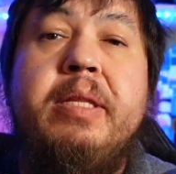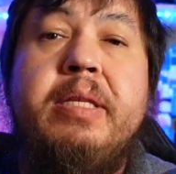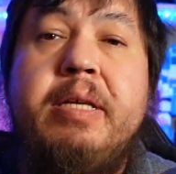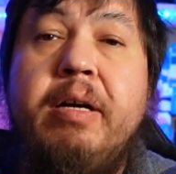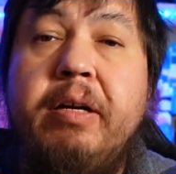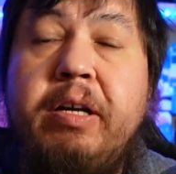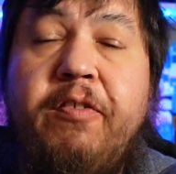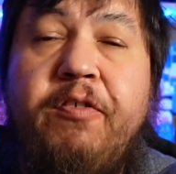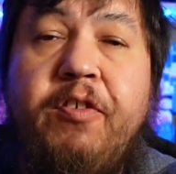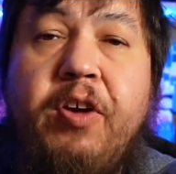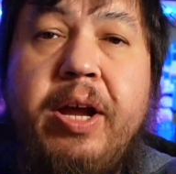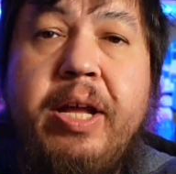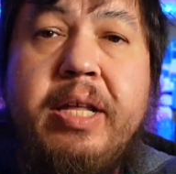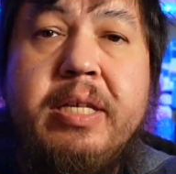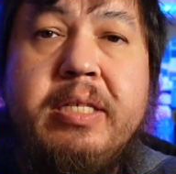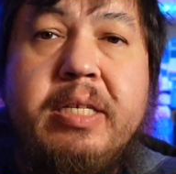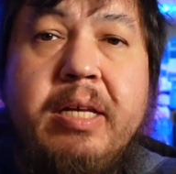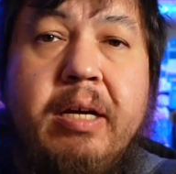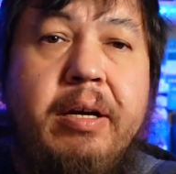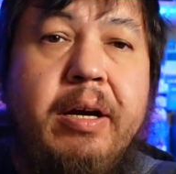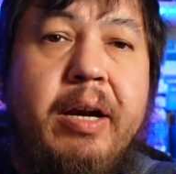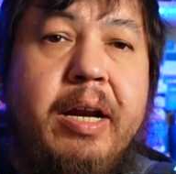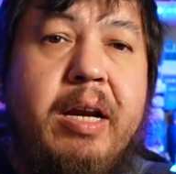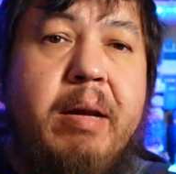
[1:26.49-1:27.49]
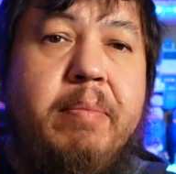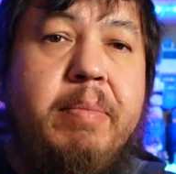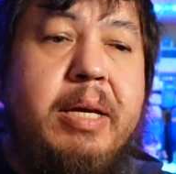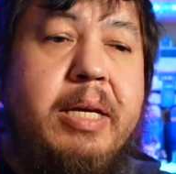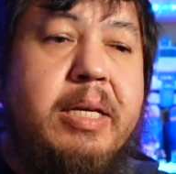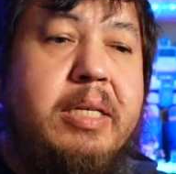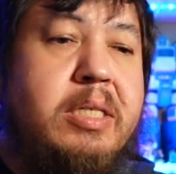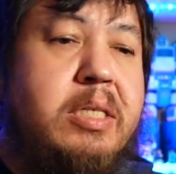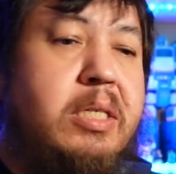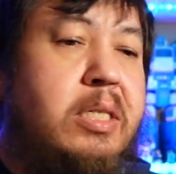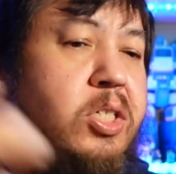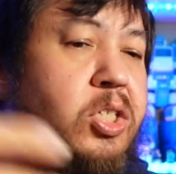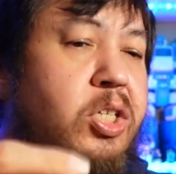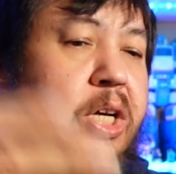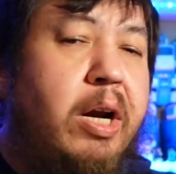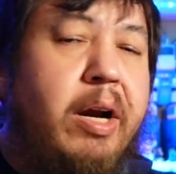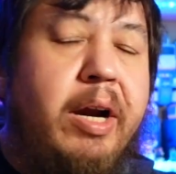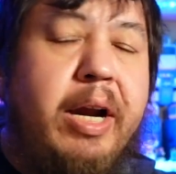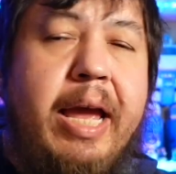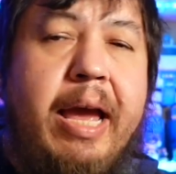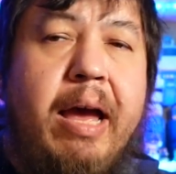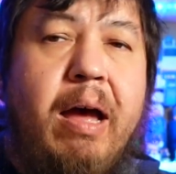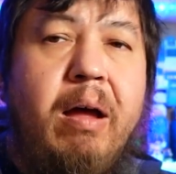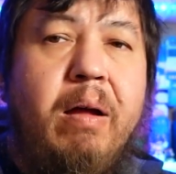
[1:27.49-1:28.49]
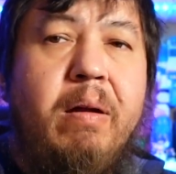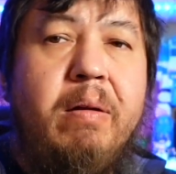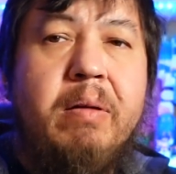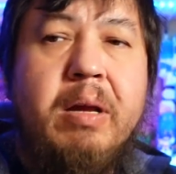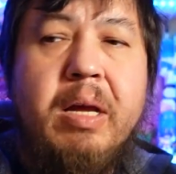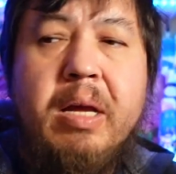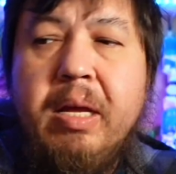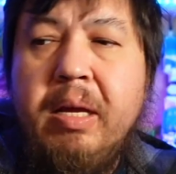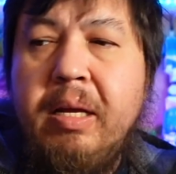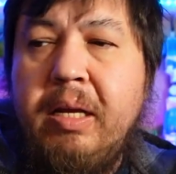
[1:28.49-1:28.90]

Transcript: Tell your friends, tell your enemies, share it out.